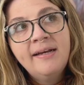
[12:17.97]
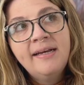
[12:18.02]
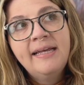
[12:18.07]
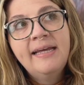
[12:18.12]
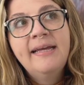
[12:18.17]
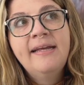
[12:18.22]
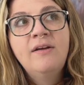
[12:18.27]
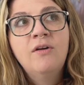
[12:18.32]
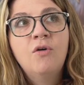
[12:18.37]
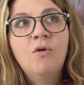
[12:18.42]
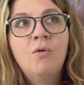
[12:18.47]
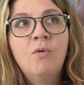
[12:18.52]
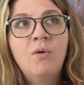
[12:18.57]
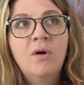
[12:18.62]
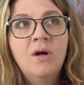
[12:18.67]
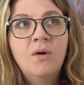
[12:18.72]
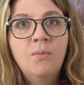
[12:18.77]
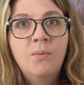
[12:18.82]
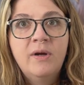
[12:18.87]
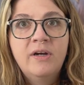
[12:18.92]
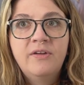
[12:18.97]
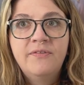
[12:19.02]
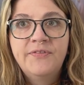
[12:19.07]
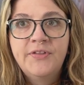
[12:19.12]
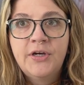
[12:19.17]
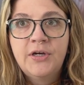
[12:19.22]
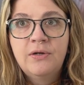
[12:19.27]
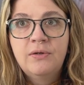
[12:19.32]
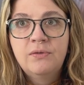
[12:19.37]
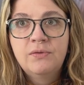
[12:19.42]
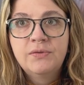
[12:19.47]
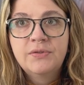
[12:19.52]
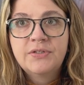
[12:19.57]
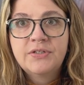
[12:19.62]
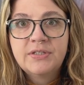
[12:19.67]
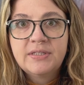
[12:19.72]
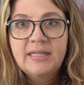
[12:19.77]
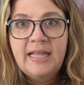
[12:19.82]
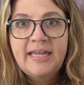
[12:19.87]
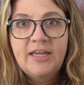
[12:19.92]
in or one of
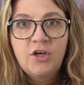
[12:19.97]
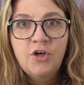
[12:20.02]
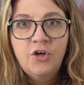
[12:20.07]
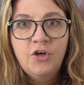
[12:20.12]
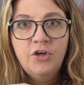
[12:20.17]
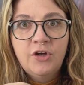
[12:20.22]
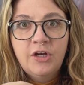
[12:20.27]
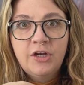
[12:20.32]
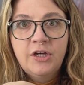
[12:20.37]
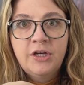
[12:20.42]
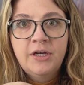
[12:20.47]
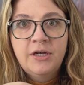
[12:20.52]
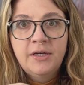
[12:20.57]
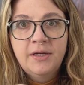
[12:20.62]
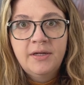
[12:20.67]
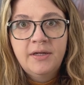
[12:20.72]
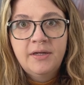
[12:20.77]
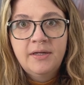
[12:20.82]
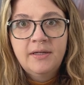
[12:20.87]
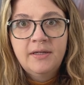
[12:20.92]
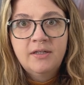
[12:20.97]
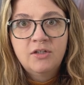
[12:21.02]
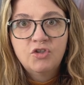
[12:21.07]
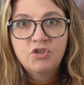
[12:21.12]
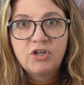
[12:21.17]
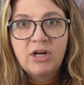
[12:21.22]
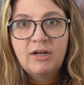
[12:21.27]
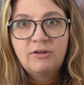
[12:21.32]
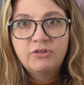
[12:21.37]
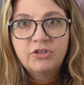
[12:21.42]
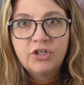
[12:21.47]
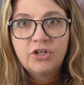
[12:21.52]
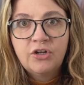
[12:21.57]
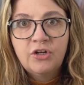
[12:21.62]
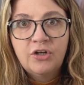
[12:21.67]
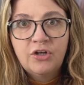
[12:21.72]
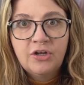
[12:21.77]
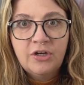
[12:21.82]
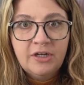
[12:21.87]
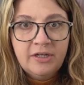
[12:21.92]
those like trouser
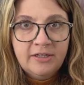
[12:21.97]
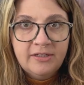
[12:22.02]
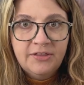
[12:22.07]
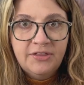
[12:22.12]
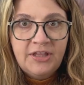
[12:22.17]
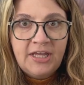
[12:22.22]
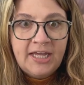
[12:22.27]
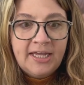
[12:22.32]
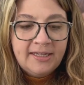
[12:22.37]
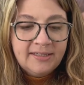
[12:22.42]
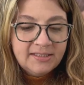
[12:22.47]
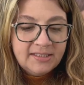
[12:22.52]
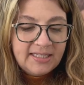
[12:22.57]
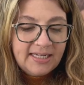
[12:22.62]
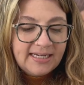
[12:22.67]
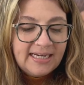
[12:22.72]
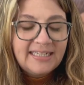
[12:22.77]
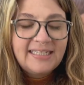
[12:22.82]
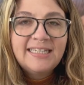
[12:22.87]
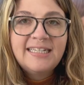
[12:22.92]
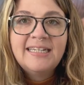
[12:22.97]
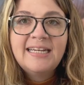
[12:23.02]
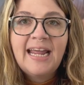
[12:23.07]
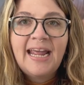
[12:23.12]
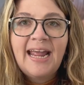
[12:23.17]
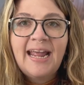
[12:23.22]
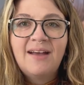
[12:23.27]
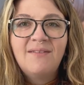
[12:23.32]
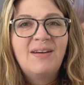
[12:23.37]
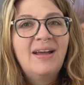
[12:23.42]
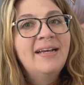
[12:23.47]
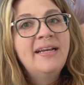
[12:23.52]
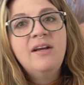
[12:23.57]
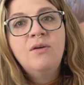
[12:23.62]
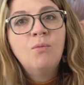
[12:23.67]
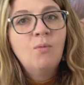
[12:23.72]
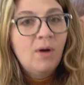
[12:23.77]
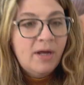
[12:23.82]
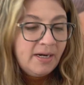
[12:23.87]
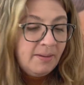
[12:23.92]
hook things. And I
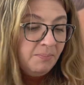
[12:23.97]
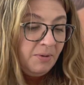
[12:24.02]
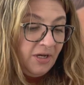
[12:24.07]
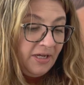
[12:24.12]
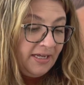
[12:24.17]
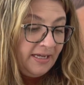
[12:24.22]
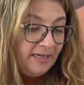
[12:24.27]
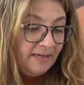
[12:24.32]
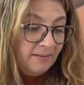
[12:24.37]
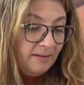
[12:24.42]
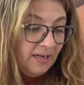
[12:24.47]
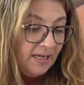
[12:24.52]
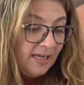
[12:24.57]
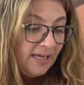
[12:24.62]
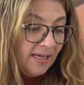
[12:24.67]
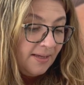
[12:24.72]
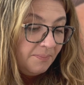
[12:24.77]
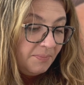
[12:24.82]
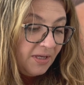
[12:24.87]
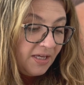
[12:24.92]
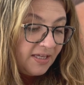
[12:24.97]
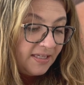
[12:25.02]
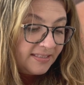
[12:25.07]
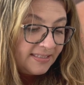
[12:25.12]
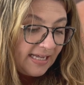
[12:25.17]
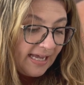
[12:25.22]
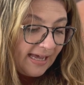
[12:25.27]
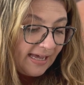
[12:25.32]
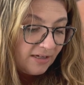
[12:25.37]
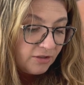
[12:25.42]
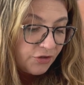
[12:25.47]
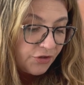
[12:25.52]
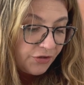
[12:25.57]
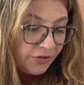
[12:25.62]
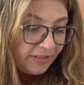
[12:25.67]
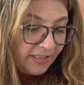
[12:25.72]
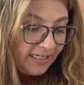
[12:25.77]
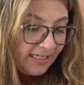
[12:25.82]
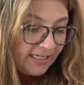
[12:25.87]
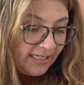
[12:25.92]
didn't want a button, because
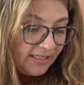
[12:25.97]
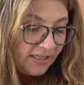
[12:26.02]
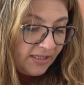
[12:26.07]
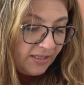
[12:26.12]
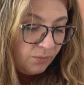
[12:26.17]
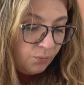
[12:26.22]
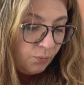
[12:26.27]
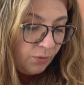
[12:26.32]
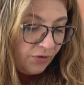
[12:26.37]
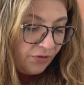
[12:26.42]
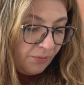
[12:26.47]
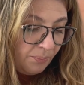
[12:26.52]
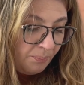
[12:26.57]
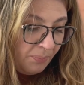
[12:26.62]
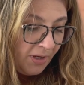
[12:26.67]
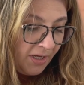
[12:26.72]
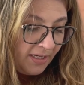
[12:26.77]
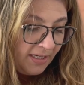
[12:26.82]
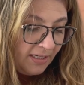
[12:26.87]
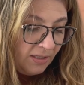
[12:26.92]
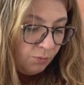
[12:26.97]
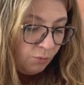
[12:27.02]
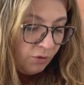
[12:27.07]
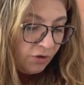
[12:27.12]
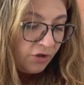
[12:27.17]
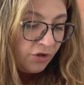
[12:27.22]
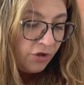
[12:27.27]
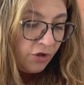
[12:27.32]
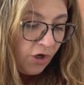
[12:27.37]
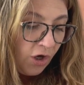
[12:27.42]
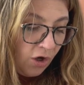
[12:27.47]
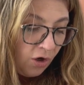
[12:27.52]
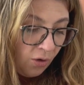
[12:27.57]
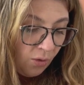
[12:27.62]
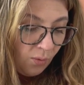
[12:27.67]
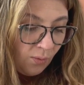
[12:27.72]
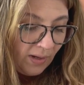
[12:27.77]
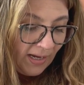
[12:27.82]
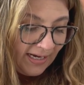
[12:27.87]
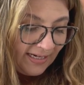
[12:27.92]
actually where the button would
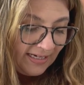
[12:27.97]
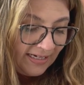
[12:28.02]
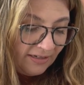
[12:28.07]
go, I